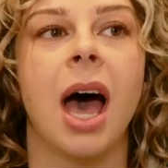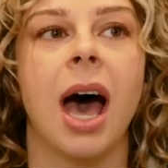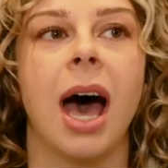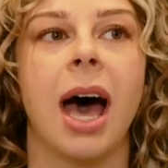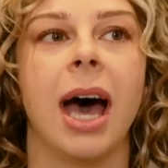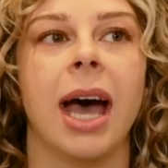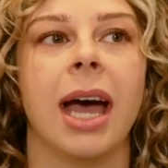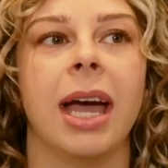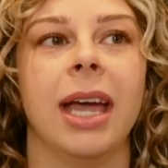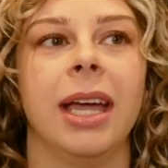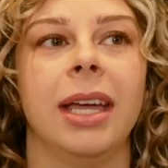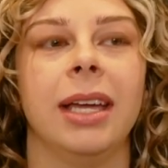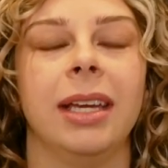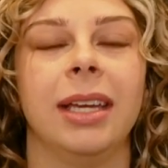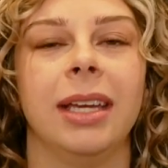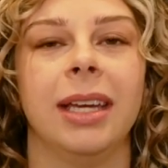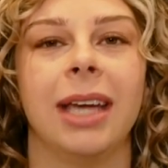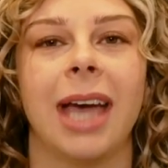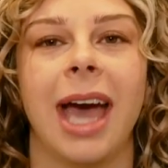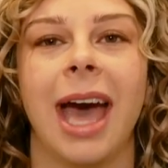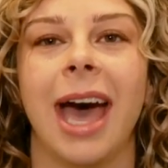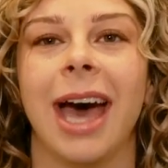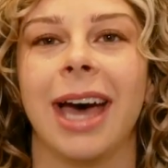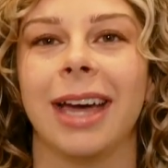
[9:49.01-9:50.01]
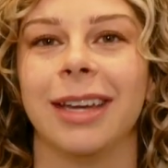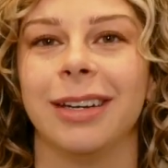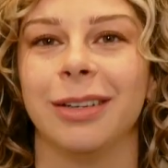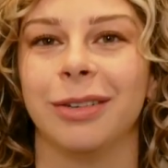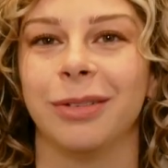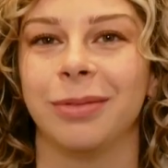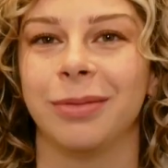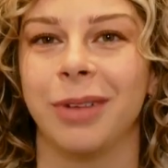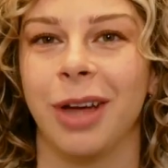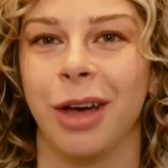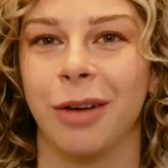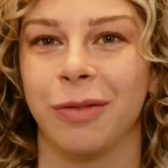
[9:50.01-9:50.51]
I
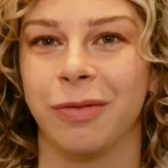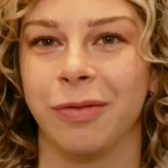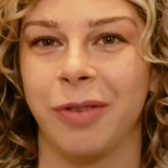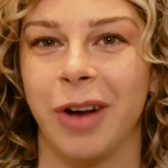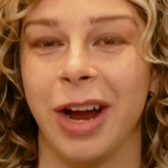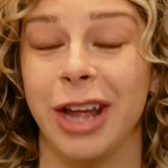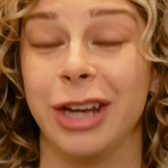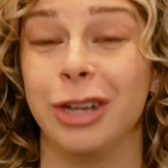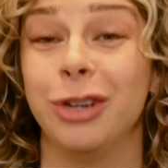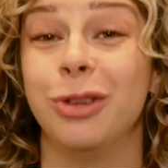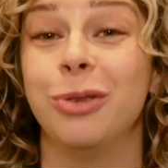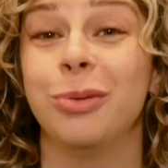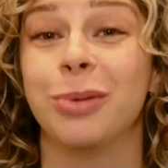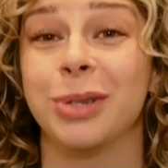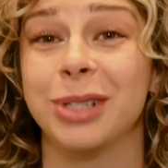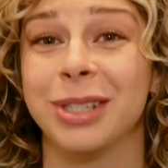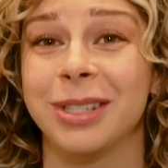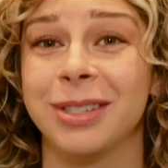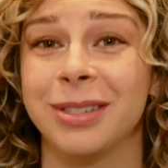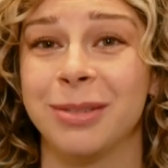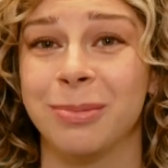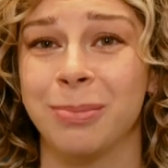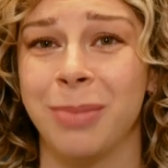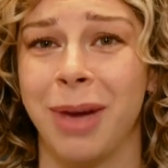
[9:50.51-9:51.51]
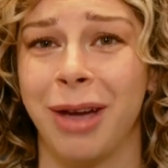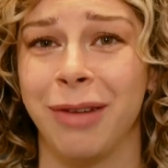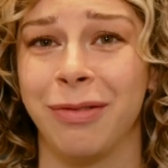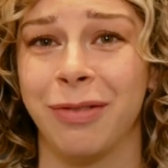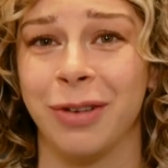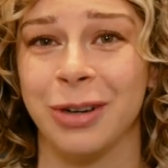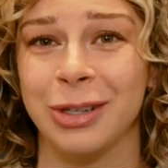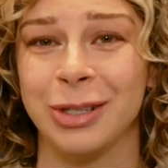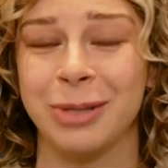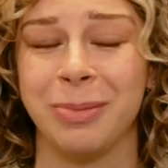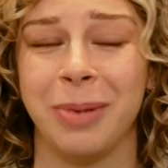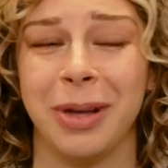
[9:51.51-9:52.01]
had a friend who was my
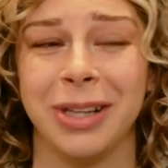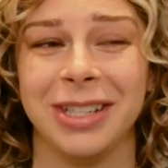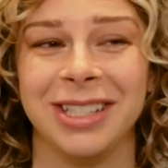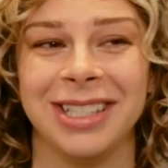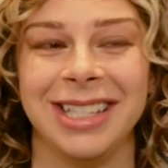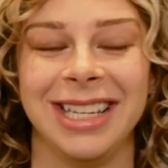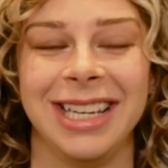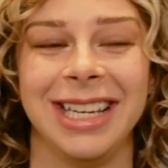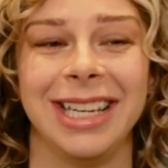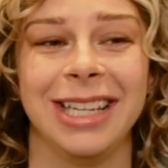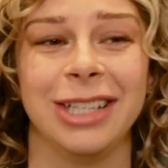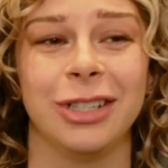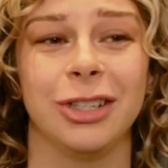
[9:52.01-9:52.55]
first sponsee.